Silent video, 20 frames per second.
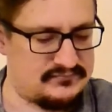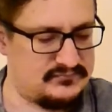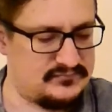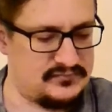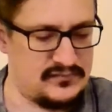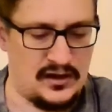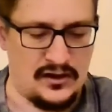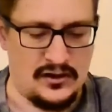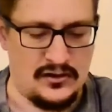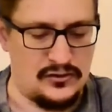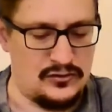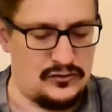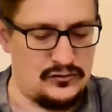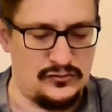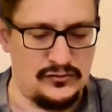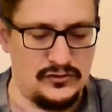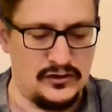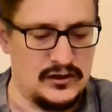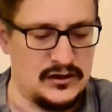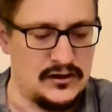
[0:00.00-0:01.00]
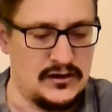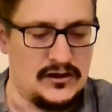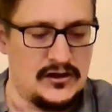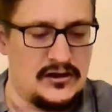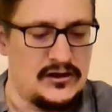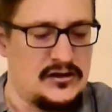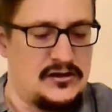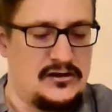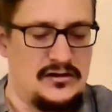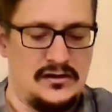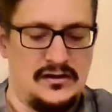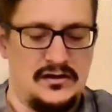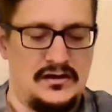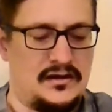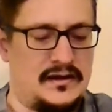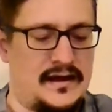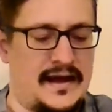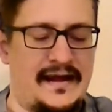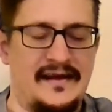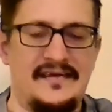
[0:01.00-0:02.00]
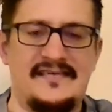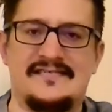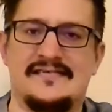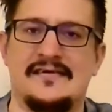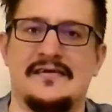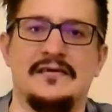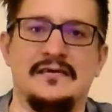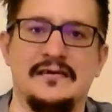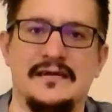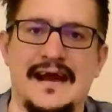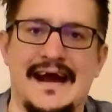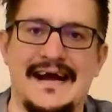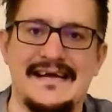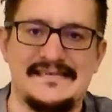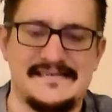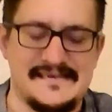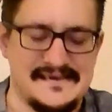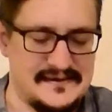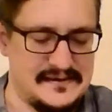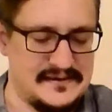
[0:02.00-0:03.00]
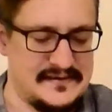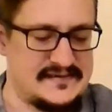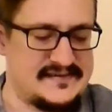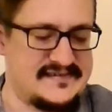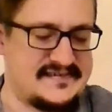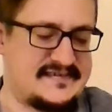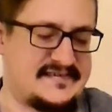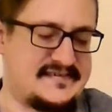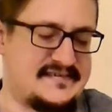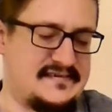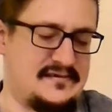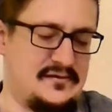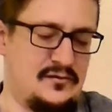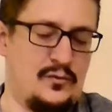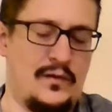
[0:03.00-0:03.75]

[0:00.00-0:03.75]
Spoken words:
No instant gassiness.